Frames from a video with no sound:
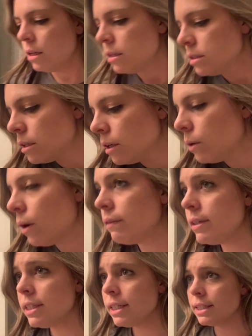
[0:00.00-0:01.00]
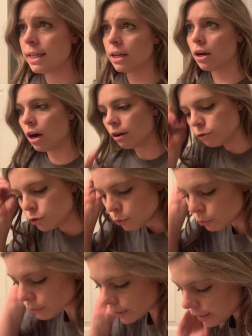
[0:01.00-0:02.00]
So obviously I take off
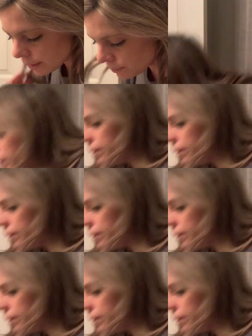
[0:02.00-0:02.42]
jewelry